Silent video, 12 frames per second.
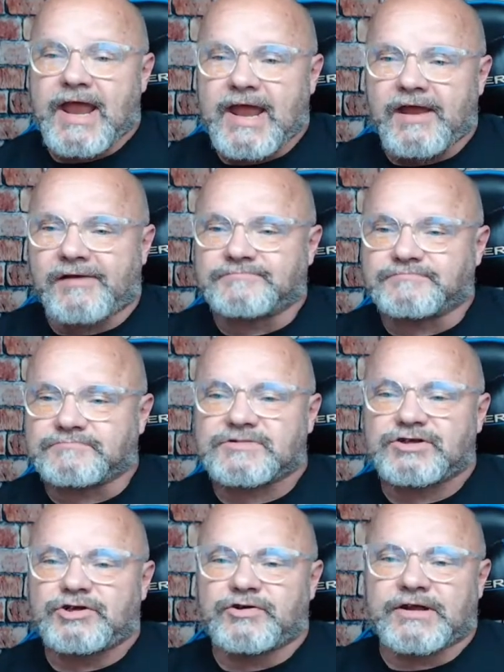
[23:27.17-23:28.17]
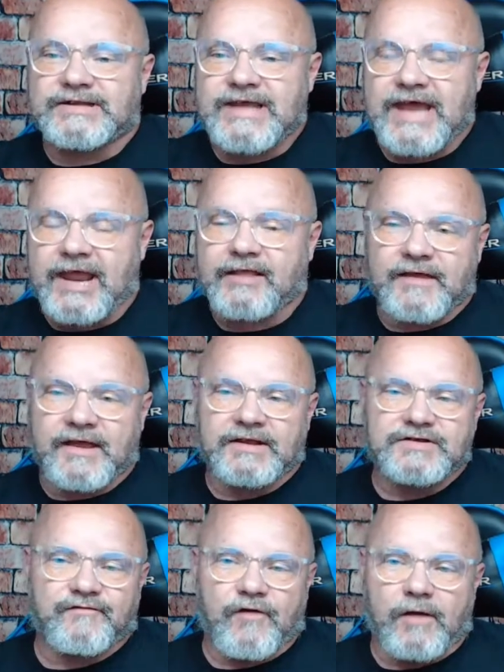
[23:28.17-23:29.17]
and you can take
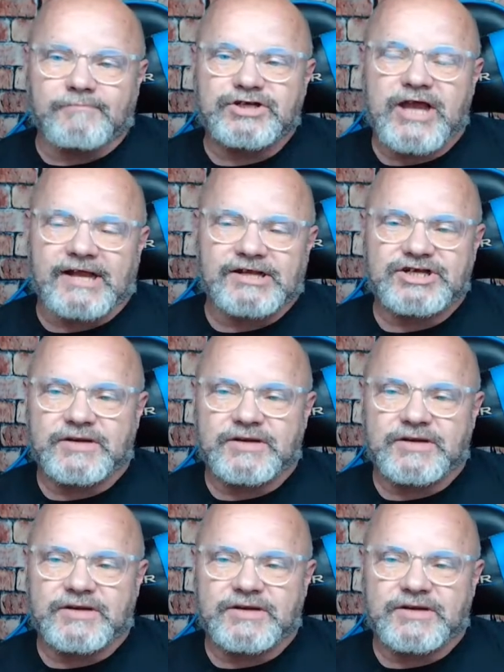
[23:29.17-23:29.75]
things from Chat